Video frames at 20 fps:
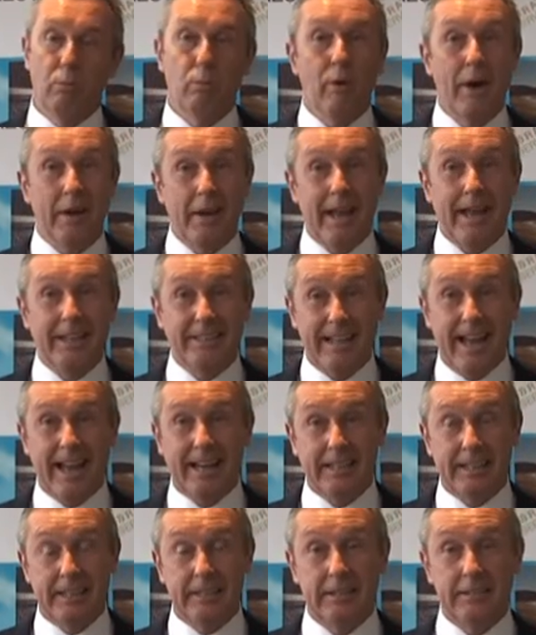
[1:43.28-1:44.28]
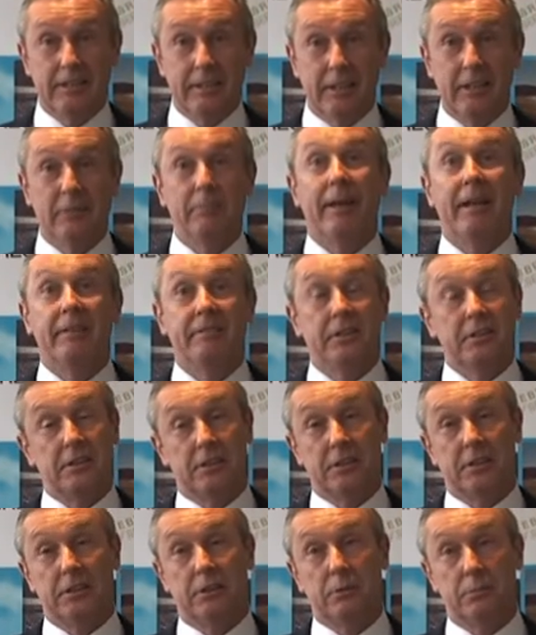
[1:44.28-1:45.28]
what exactly are the benefits
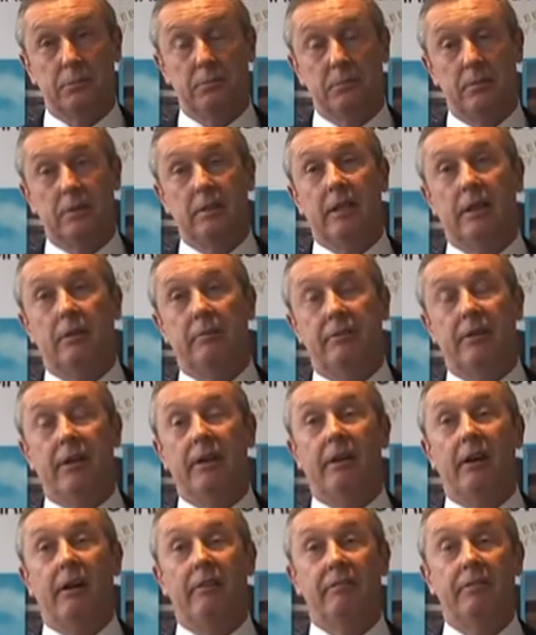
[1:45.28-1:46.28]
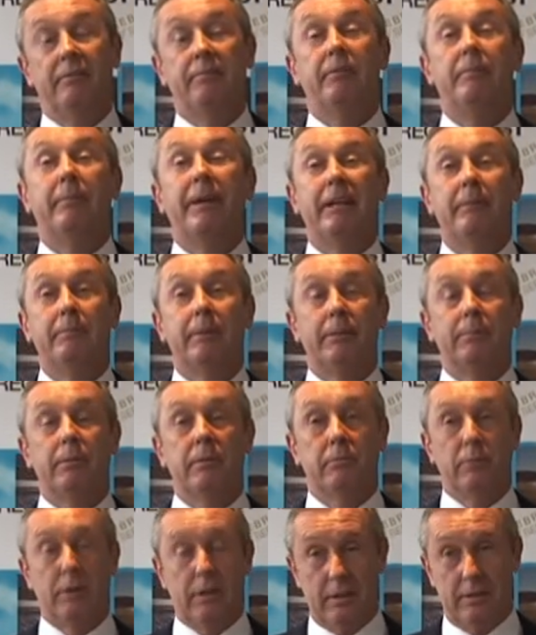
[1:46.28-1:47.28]
to you. Now, very often, for many people,
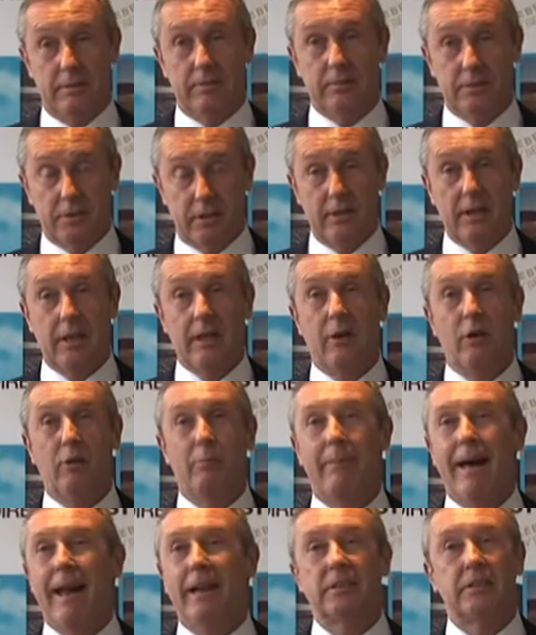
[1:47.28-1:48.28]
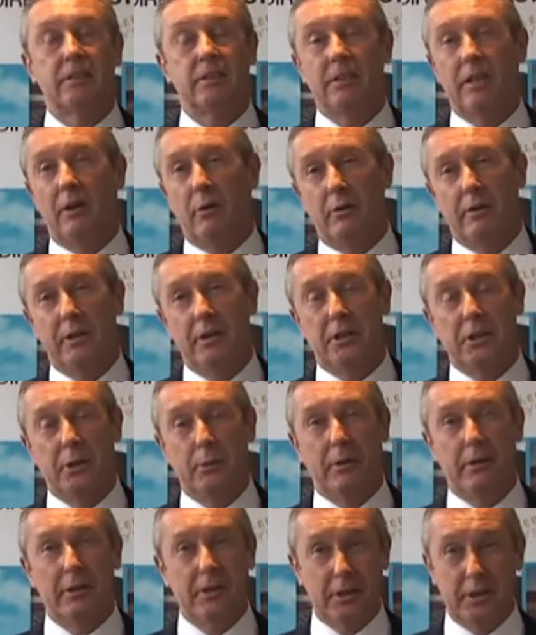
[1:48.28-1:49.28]
but certainly lower balances, lower than
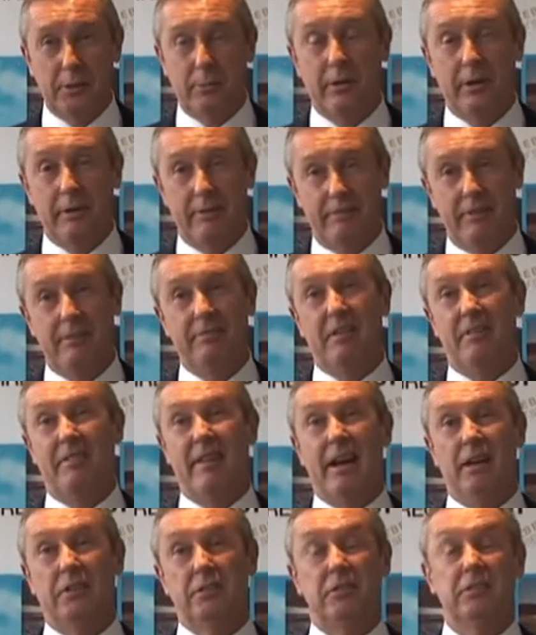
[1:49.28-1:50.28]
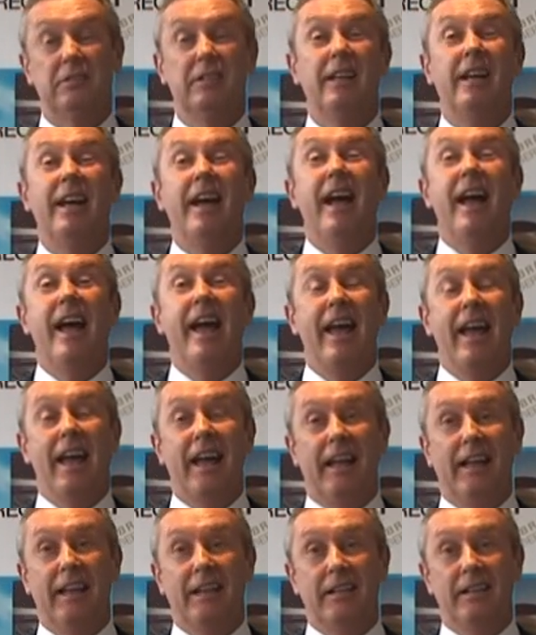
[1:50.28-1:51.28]
$200,000 to $250,000,
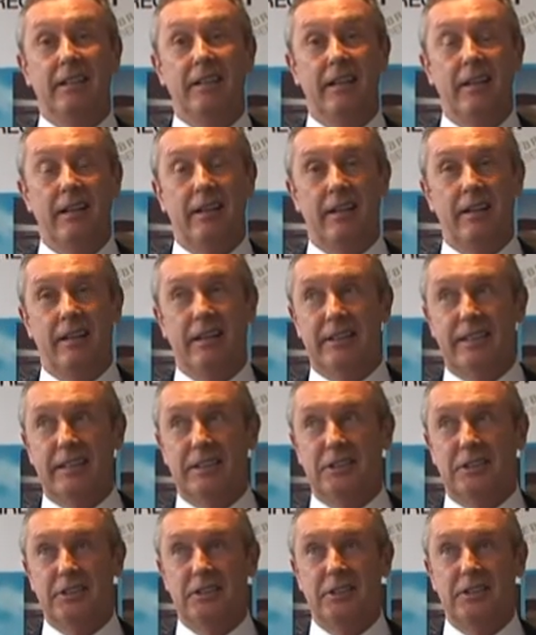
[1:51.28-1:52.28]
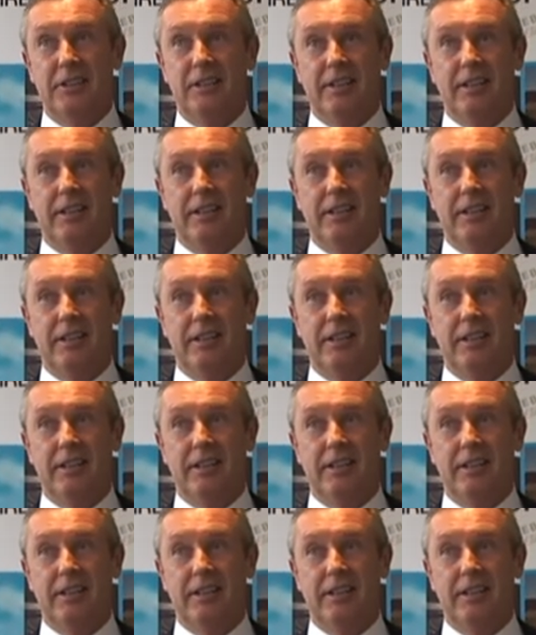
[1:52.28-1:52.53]
and I guess